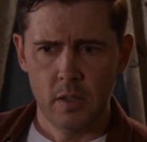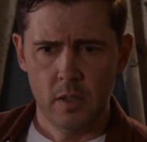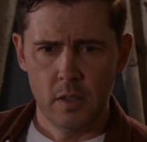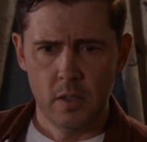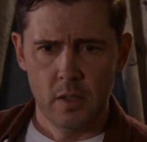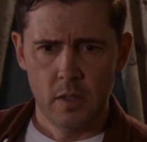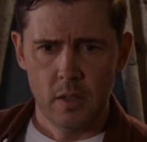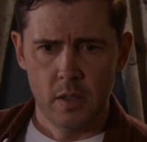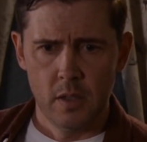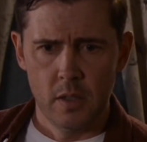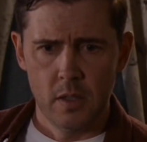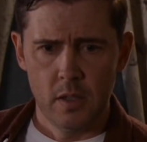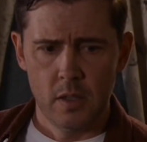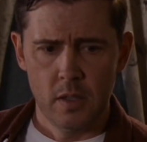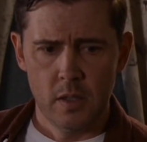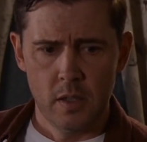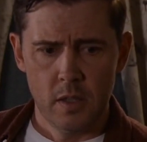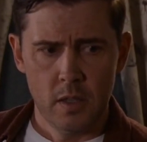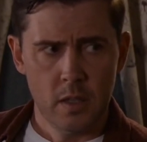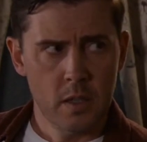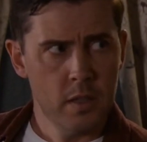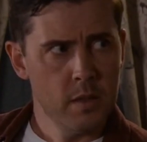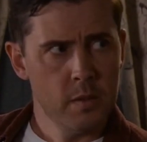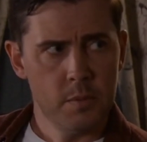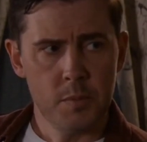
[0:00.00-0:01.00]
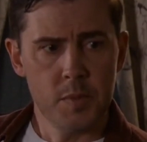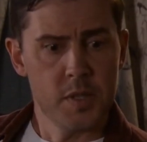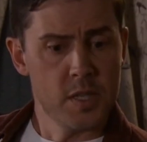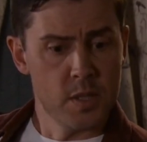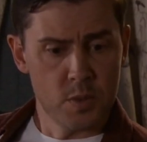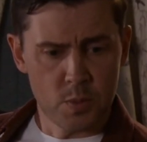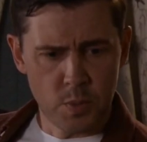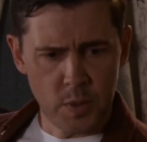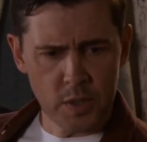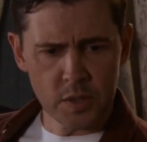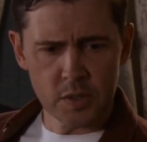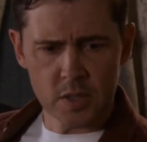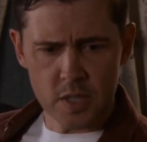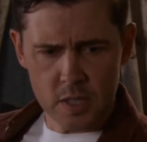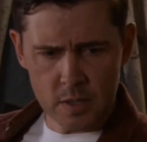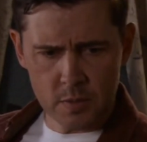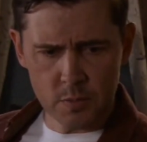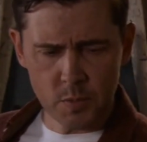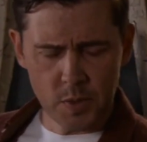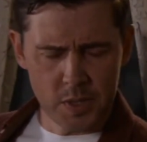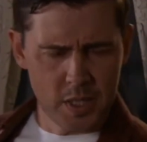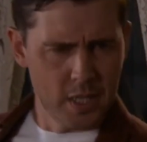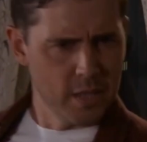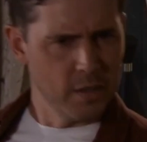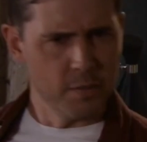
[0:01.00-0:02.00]
How's that? Mrs. Wilson,
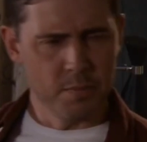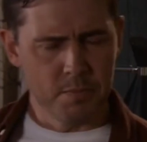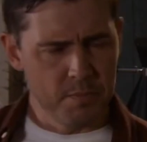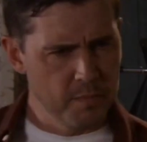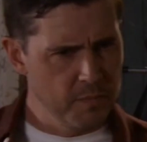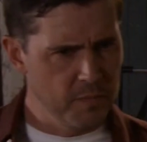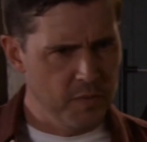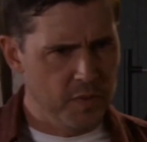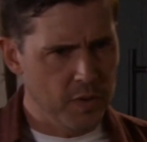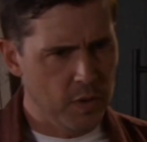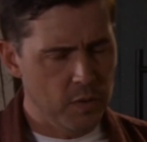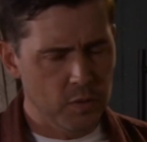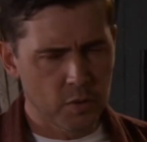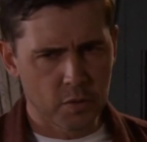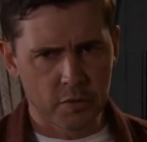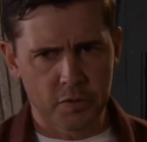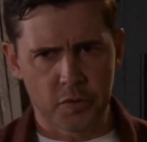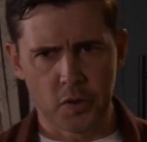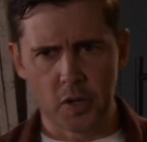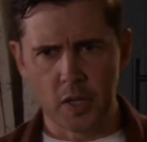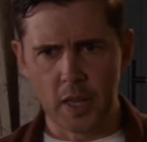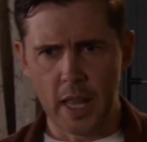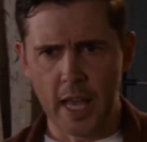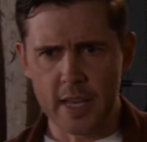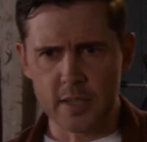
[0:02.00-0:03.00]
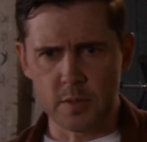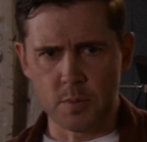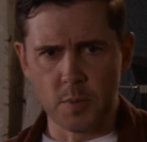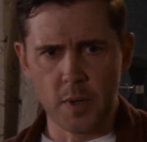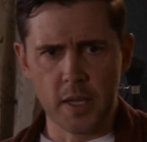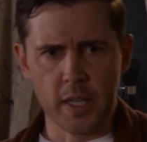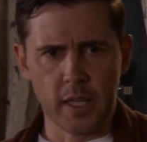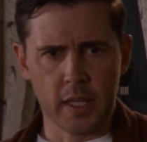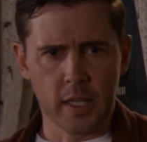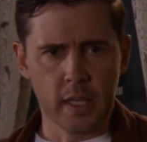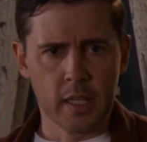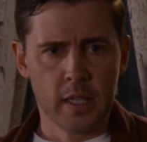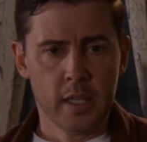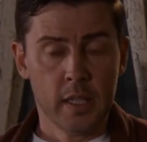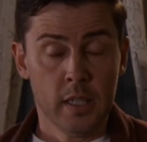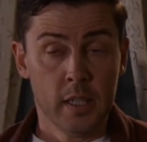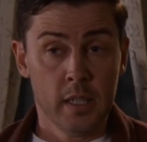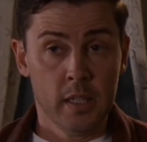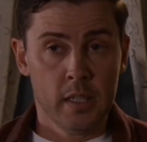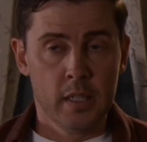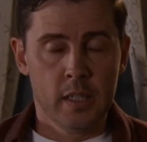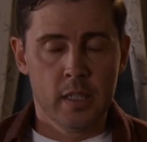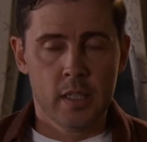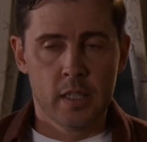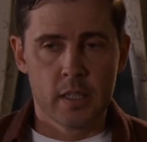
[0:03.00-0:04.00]
we did a funeral for her last week.
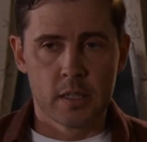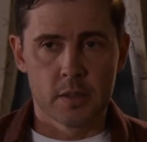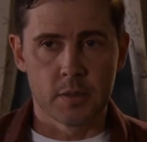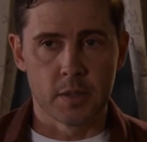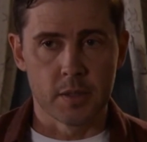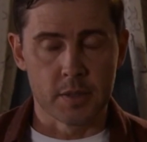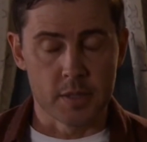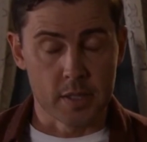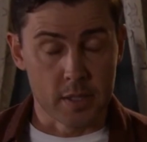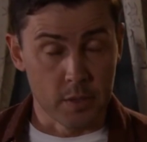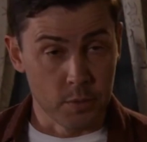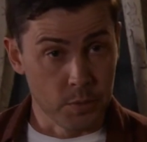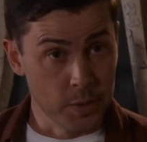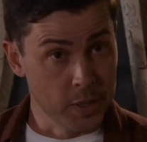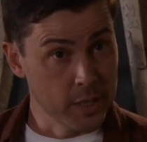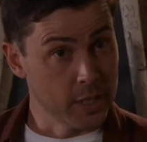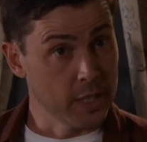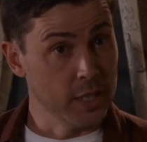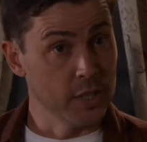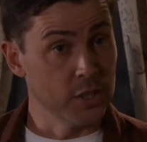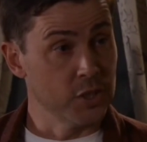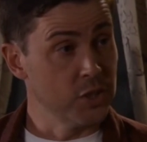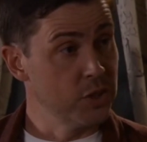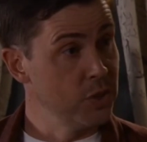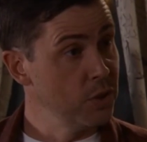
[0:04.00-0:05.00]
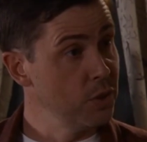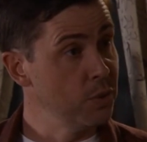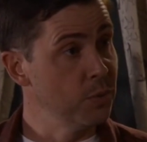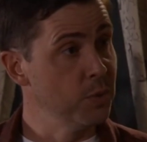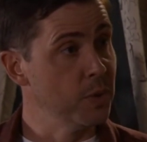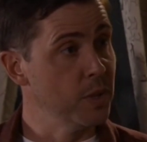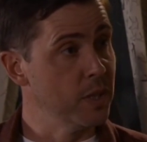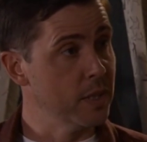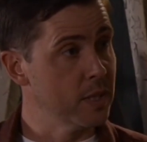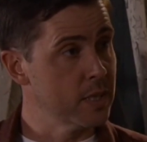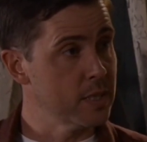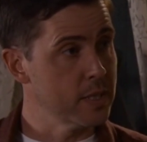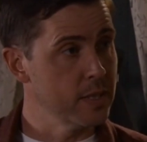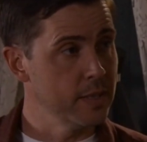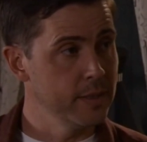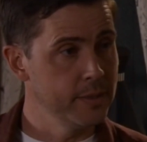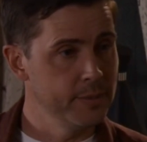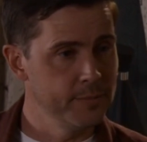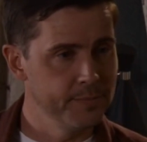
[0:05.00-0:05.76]
I am still working at Shuttleworth.